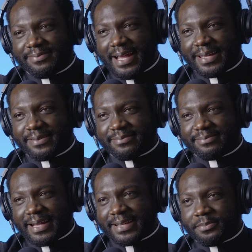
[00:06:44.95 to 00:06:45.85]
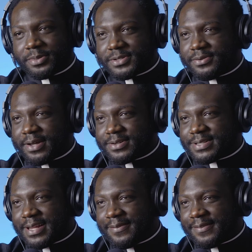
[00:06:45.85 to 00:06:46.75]
I can pursue other
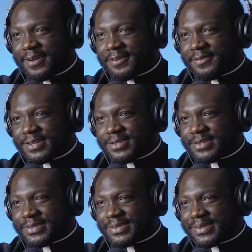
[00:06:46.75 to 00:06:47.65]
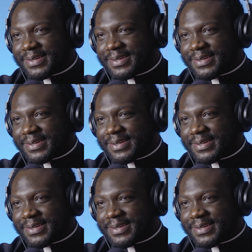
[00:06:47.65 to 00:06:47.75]
stuff, other ventures.